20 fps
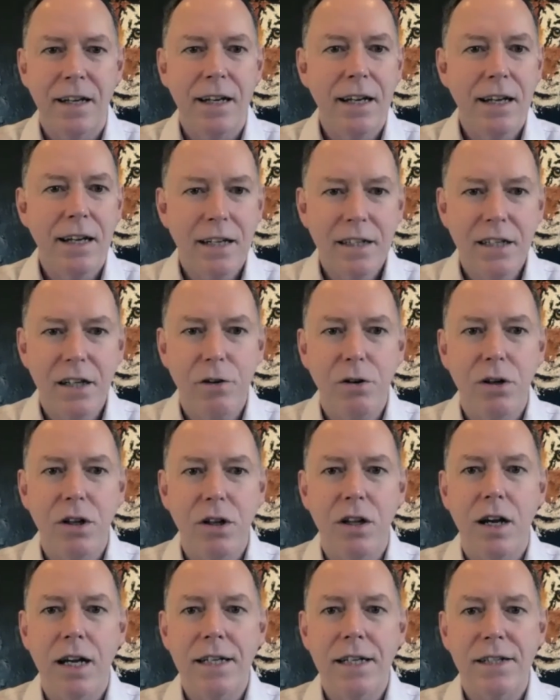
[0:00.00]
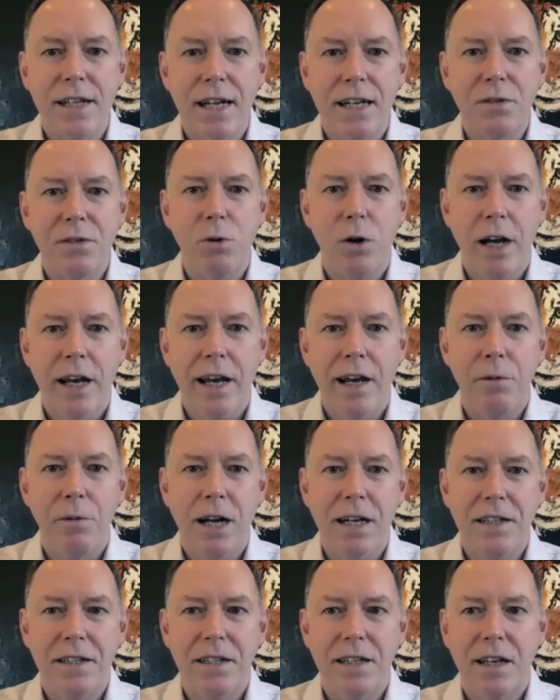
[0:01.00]
Tell clients that's why our
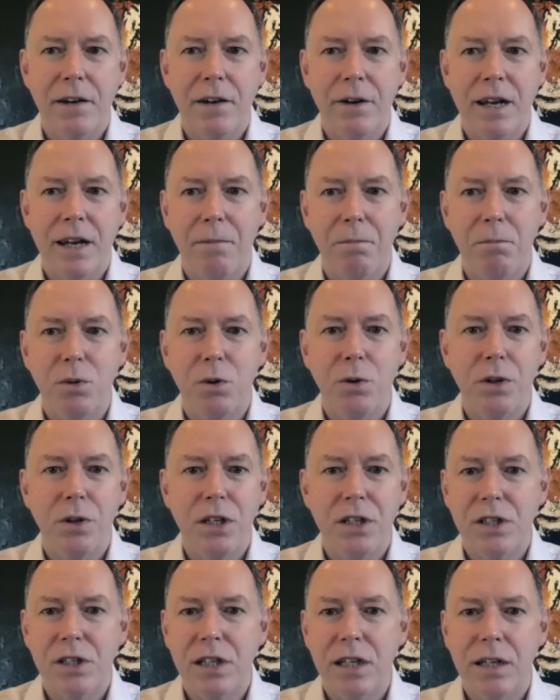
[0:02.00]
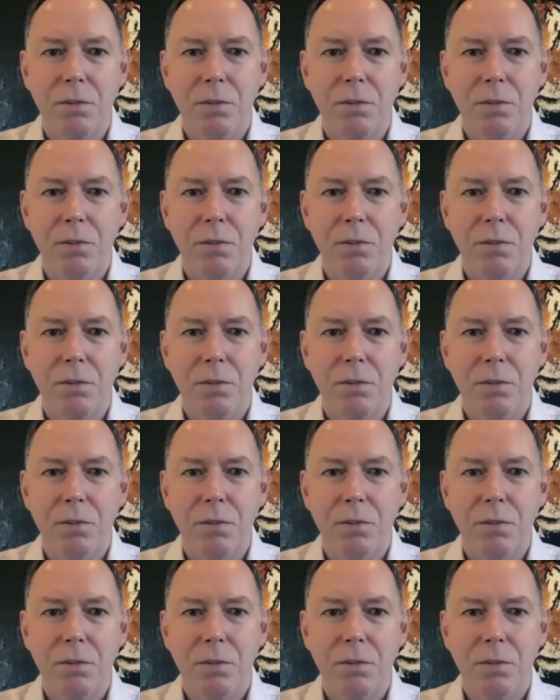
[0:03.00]
rates are going up more this year, but